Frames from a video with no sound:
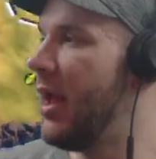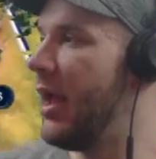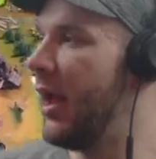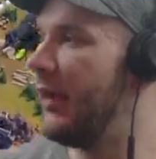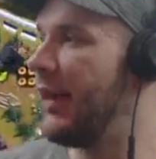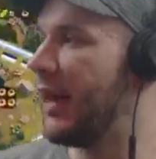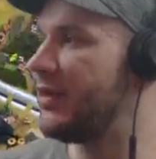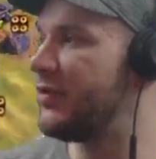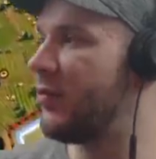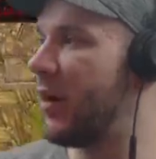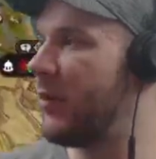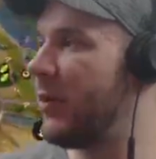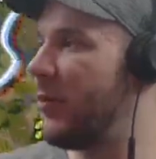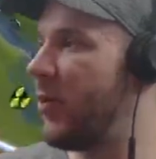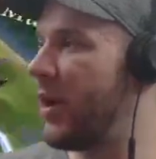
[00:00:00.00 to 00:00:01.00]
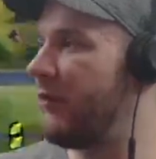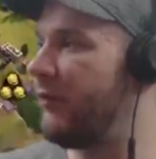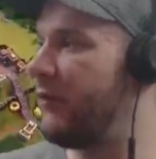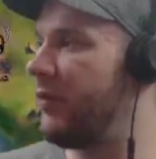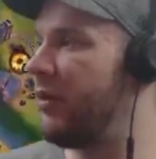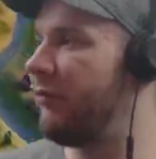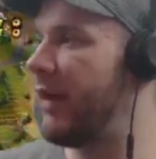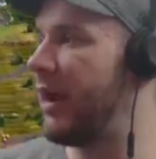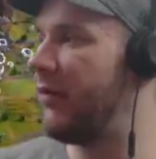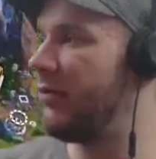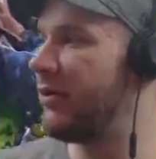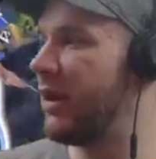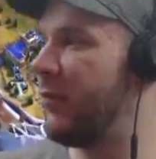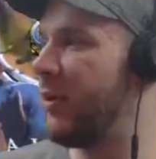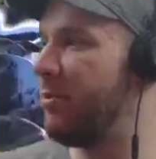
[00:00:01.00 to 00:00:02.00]
And that's why we went
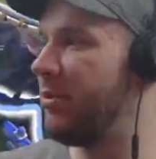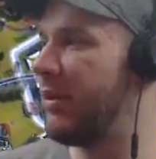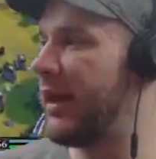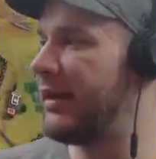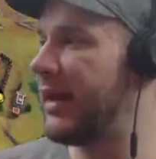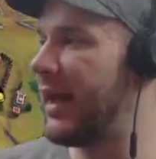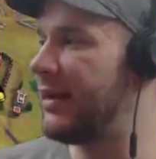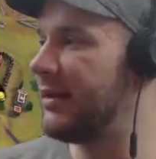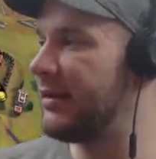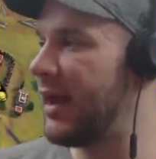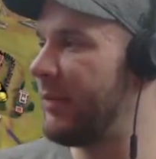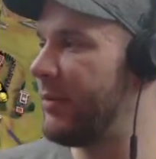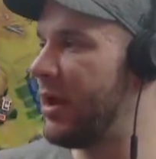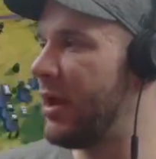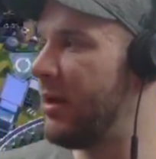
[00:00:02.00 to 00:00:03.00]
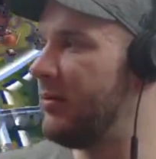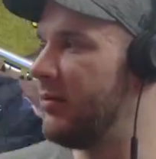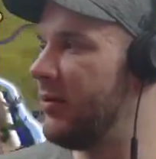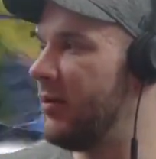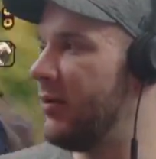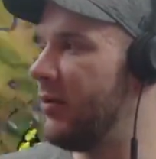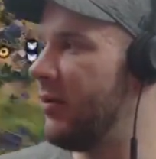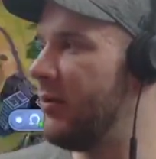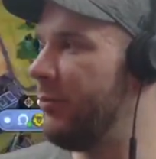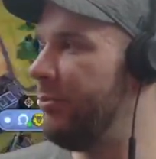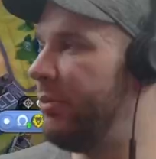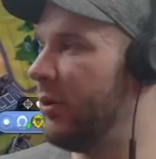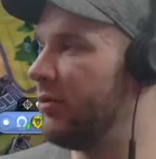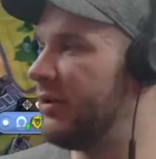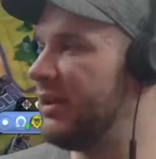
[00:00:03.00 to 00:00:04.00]
around and we planned ahead of time and
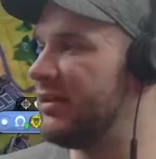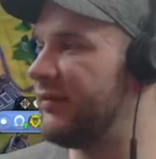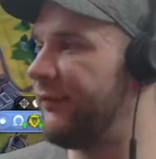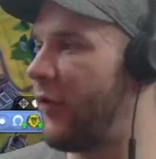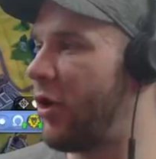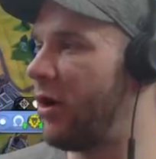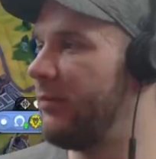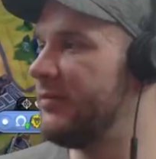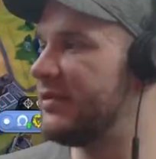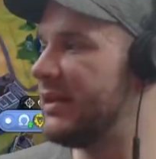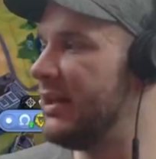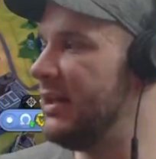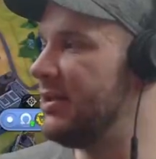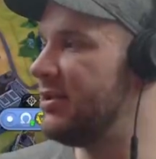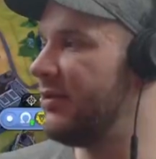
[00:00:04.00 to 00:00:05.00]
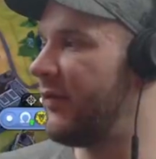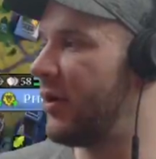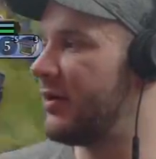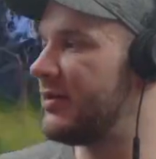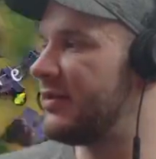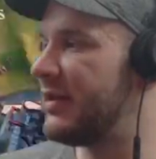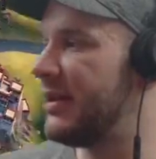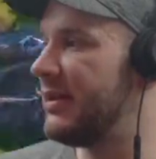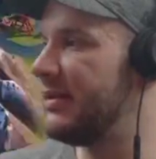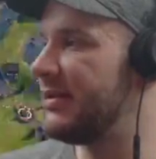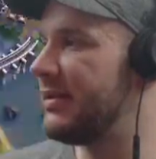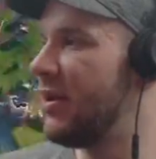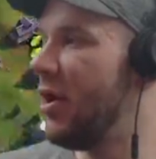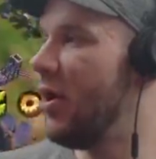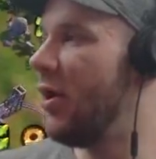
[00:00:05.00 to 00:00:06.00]
built these farms in each of our
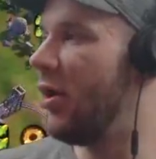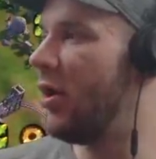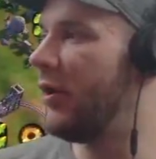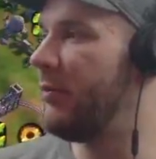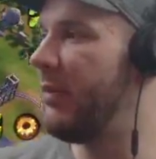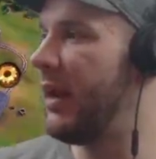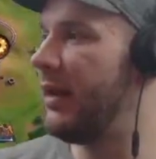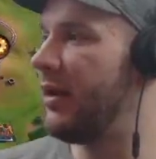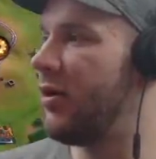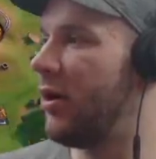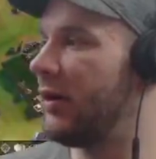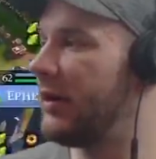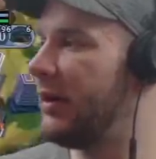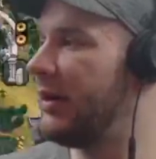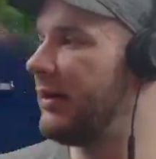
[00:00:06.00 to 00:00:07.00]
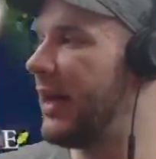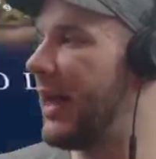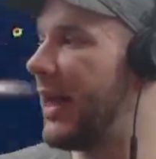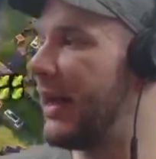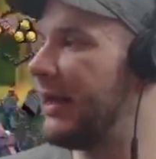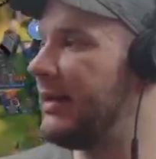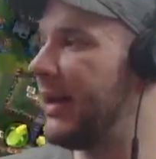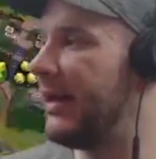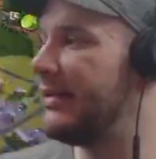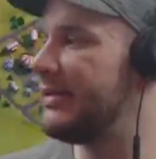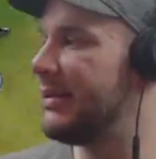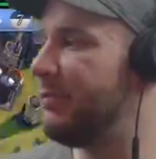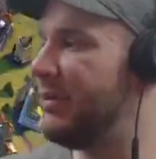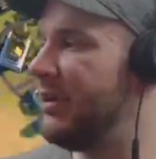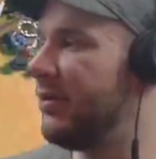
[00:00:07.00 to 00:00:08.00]
cities on the main continent that had
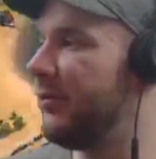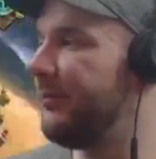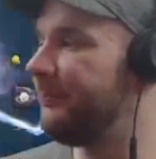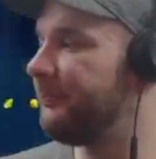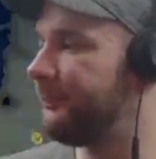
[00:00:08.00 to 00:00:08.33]
nice appeal.